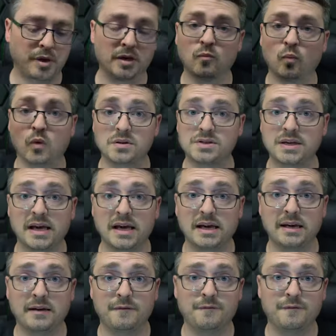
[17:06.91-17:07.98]
But once
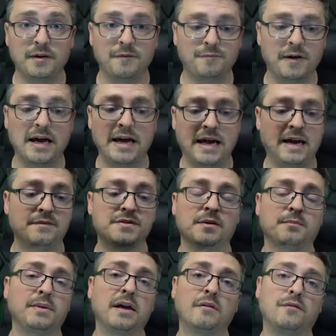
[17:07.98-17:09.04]
again, if I have
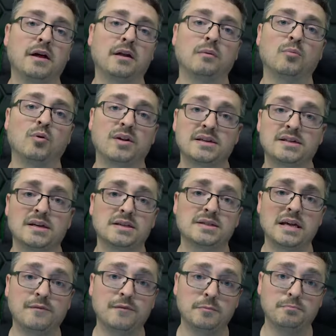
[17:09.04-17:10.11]
something available that
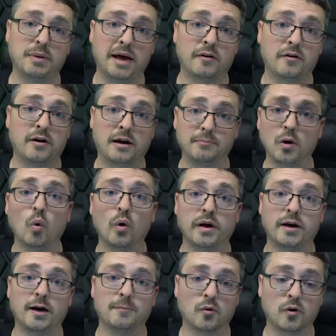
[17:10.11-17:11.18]
does even better, I'm
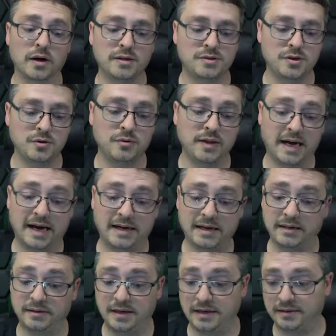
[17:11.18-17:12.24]
going to upgrade to that.
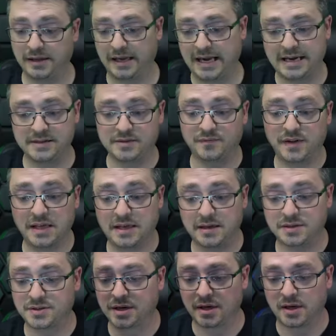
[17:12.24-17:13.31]
And in the case of these,